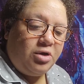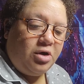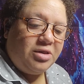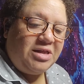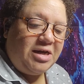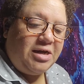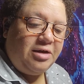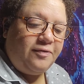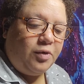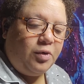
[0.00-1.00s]
on
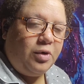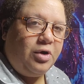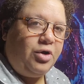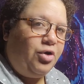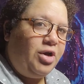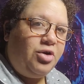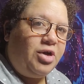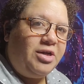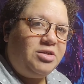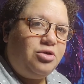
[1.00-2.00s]
life or you're in your
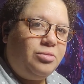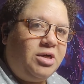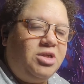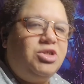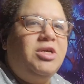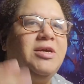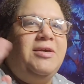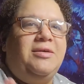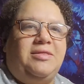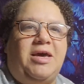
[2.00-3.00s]
head too much,
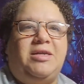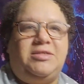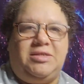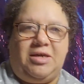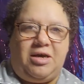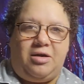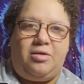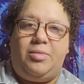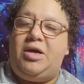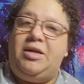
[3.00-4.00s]
that is
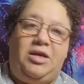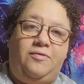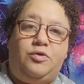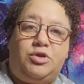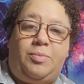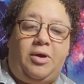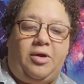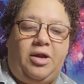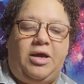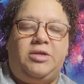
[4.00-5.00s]
an evil
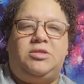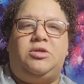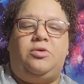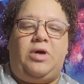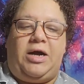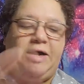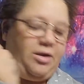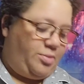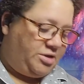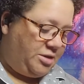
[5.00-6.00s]
spirit. And so I
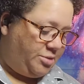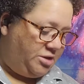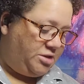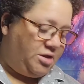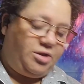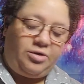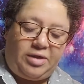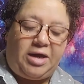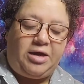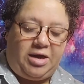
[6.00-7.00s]
am attempting to clear
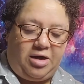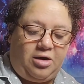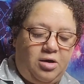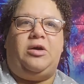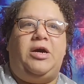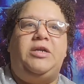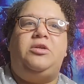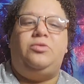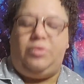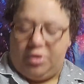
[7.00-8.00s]
that air. Now I
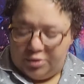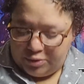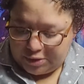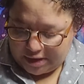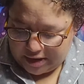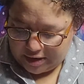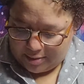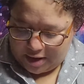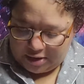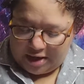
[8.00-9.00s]
do use
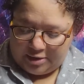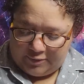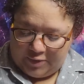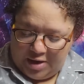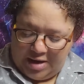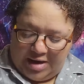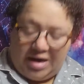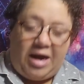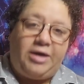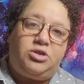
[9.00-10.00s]
a lot of
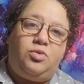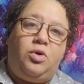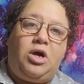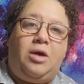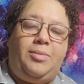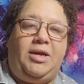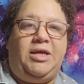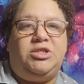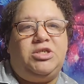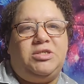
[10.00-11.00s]
actual
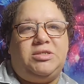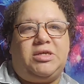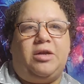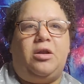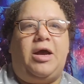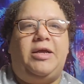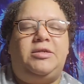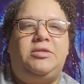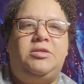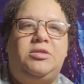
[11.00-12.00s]
combinations. I
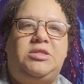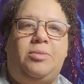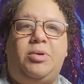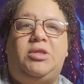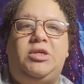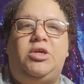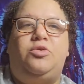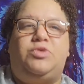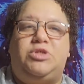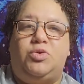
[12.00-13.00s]
typically
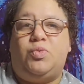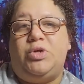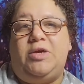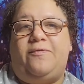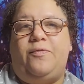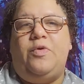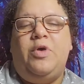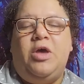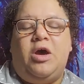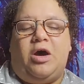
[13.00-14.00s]
use 3
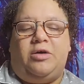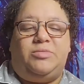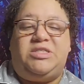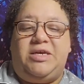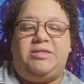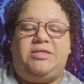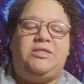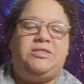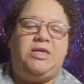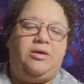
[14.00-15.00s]
scents at
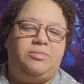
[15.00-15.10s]
the same